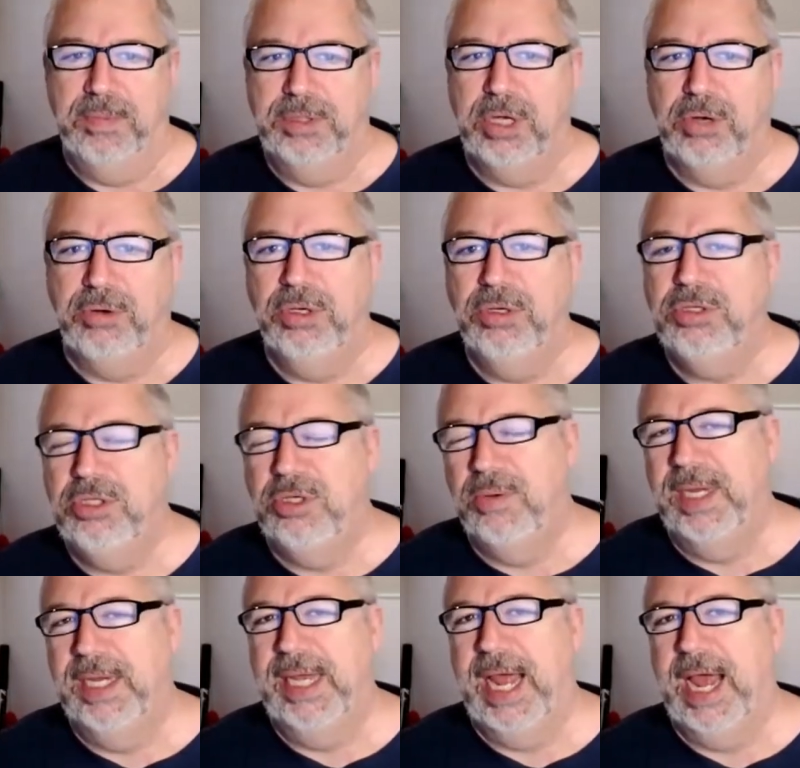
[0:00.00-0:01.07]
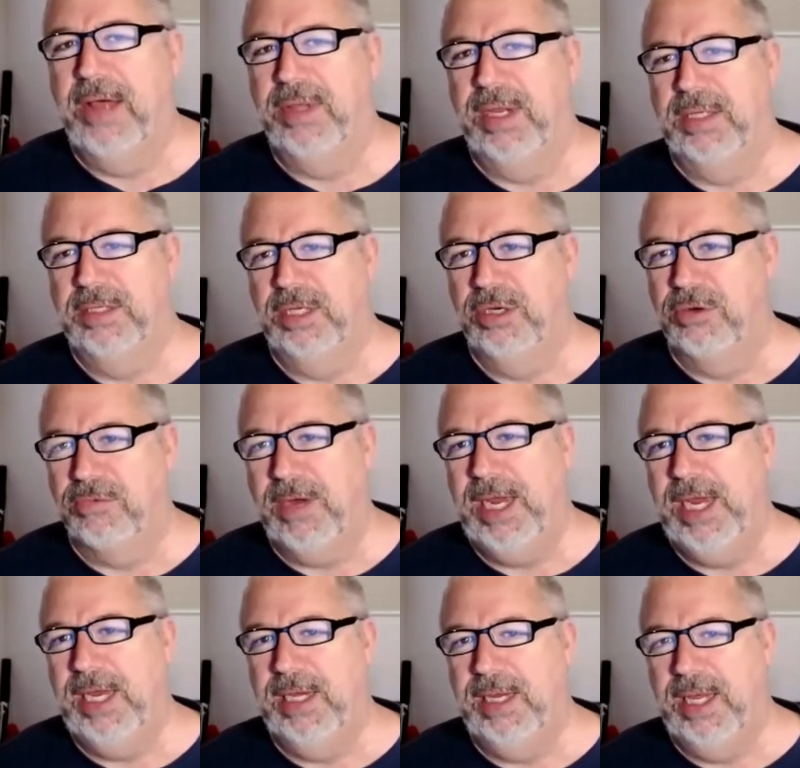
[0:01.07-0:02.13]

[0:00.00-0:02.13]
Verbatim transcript: so used to it now that it's ingrained